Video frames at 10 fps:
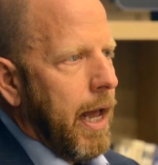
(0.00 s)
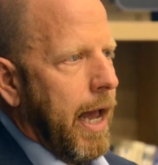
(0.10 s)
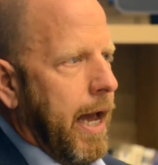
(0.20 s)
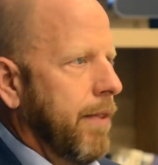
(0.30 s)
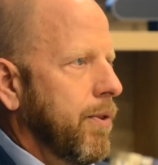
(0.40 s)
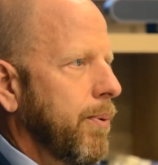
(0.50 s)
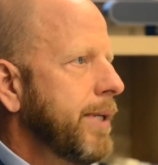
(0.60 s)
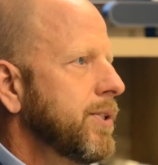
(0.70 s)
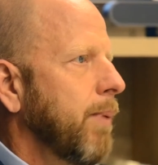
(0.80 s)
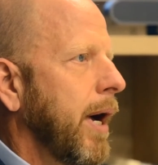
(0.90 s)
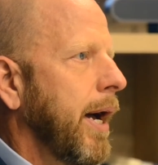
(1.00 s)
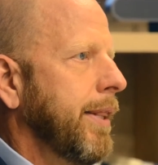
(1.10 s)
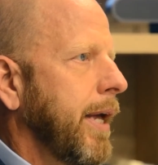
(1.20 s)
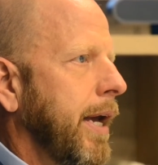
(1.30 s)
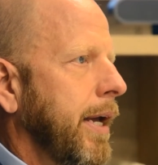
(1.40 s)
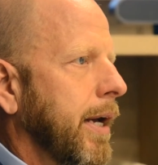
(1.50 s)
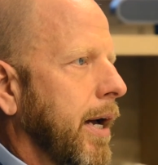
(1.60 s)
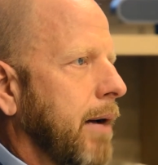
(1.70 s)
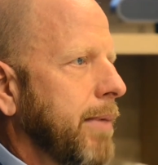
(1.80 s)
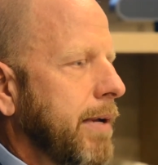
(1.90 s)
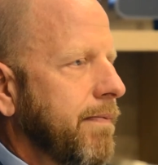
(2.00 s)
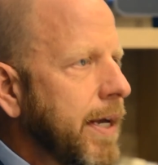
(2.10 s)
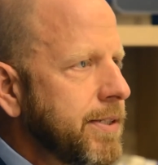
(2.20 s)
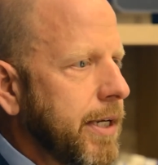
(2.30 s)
And the reason why they invest